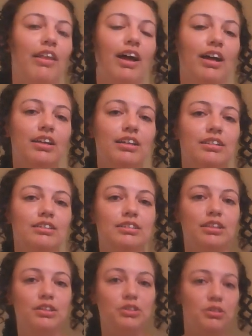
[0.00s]
that is
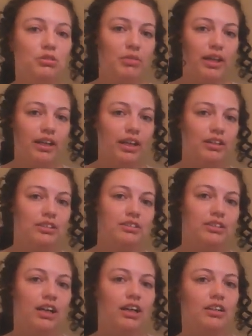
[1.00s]
the two main
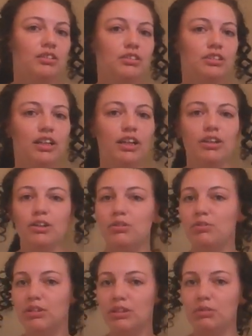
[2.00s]
hairstyles that go
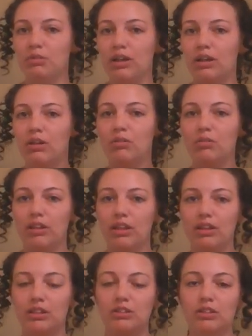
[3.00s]
really well with
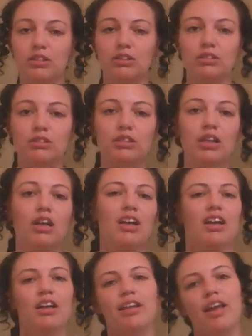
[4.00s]
these curls.
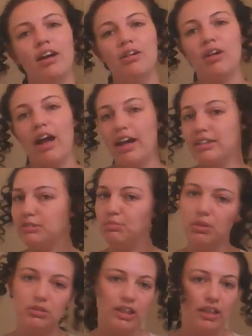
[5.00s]
Now, as
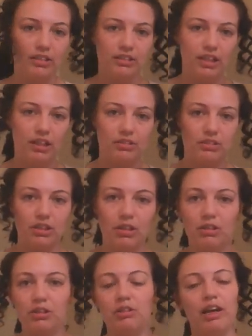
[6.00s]
most hairstyles
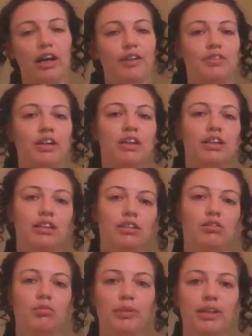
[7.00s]
go, you have
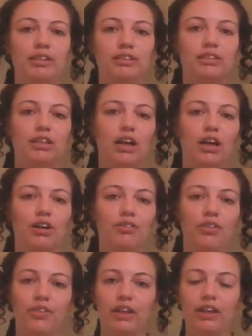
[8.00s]
little bits
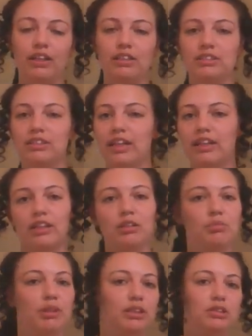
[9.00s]
of things that
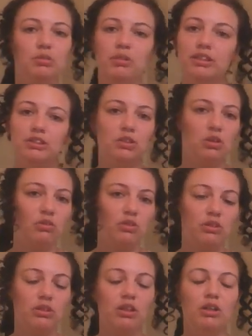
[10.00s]
can be switched
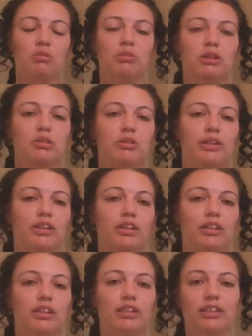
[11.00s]
over
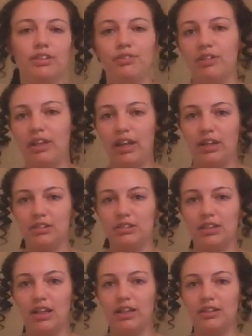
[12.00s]
between different
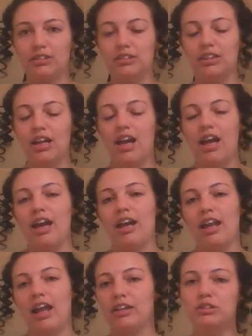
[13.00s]
hairstyles.
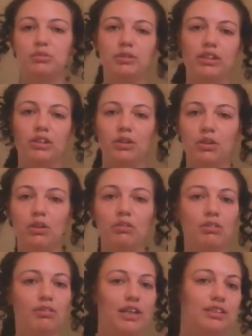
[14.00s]
And as we go
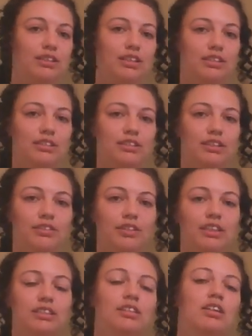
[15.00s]
through the rest of this
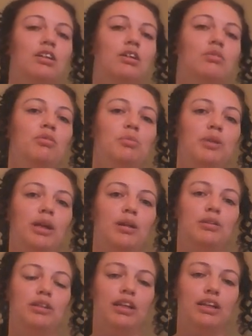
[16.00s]
series, we'll be
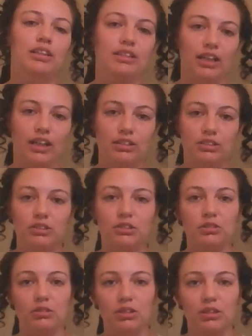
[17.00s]
able to get a chance
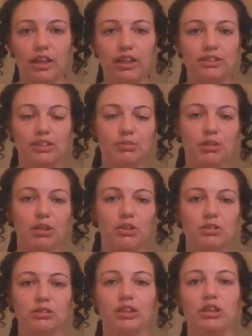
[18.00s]
to look at some of
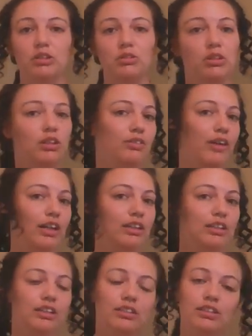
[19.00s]
those that you could have
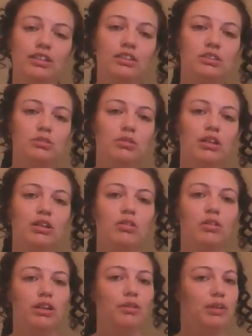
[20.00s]
added into this one,
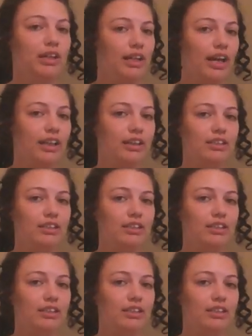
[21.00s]
or that we can add